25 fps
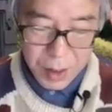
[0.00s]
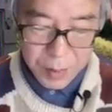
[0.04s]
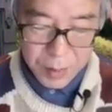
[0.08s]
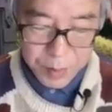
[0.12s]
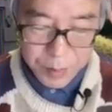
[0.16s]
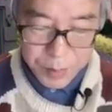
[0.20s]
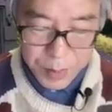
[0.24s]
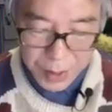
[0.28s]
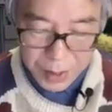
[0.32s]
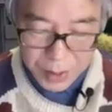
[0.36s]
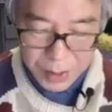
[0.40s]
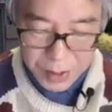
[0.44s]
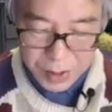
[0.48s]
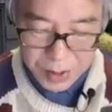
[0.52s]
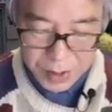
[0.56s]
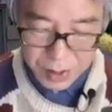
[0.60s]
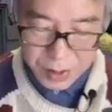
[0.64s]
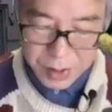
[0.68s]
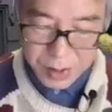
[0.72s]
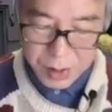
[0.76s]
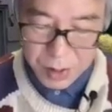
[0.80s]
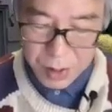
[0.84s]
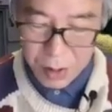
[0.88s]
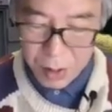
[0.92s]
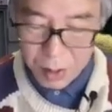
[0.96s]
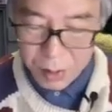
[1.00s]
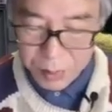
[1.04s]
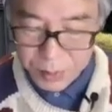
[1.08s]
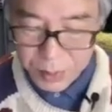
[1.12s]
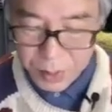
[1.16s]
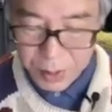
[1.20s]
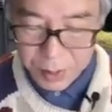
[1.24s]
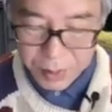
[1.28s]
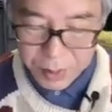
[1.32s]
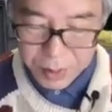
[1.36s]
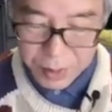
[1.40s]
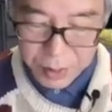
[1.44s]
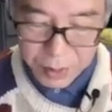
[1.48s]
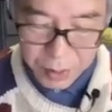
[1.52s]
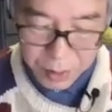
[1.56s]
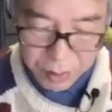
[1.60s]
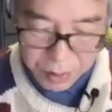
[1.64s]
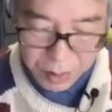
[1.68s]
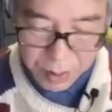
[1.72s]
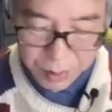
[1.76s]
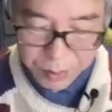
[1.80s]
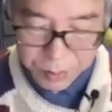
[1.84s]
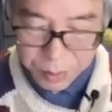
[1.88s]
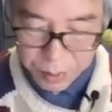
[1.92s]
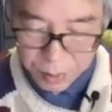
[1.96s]
basis of our new
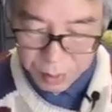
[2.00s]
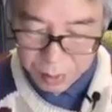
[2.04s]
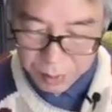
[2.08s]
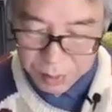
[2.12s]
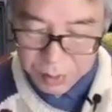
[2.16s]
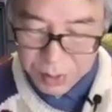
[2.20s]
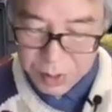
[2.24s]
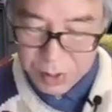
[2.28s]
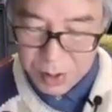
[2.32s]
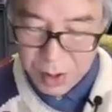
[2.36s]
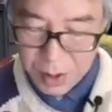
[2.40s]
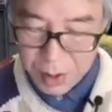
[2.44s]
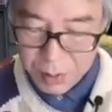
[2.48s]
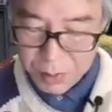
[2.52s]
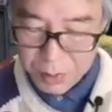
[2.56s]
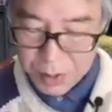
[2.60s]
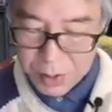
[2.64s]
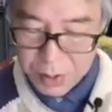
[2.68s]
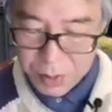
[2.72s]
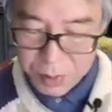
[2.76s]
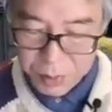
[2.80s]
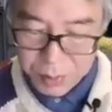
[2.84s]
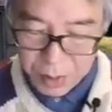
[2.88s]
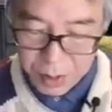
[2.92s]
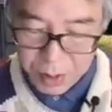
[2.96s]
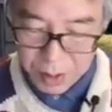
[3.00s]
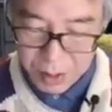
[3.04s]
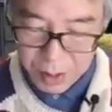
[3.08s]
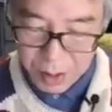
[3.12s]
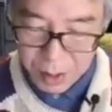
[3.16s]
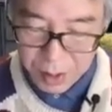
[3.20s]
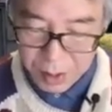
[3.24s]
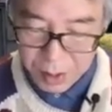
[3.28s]
approach, which we